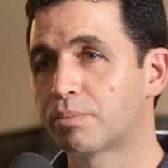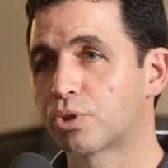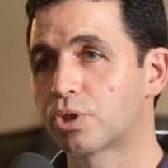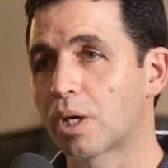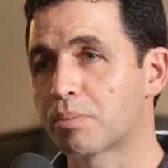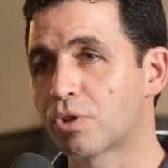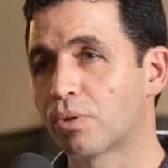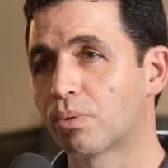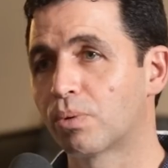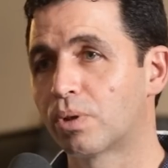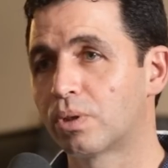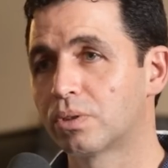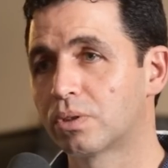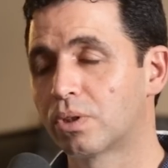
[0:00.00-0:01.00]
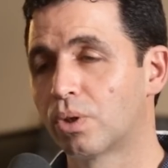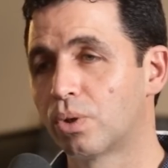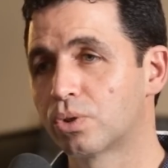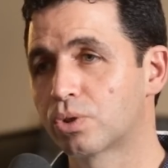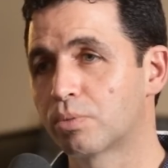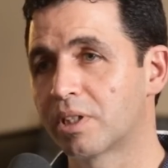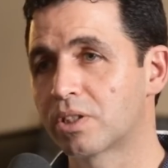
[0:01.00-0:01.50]
perception of the world
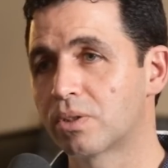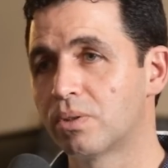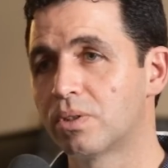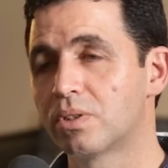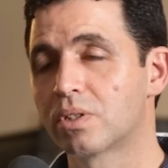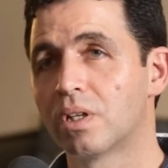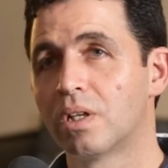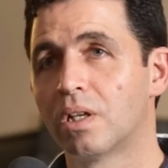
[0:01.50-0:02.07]
goes to my students,